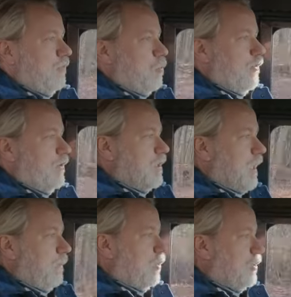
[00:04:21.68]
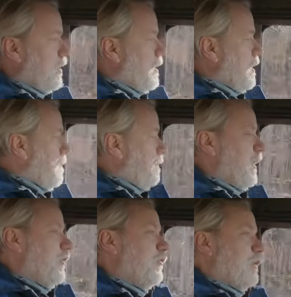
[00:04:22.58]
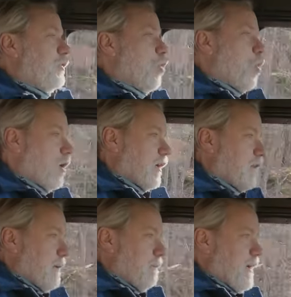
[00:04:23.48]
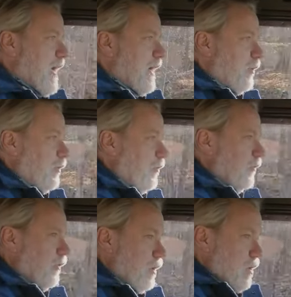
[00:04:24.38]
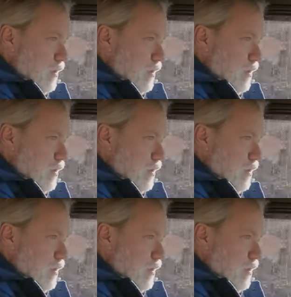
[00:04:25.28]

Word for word: is more than doubled, but it's the torque that matters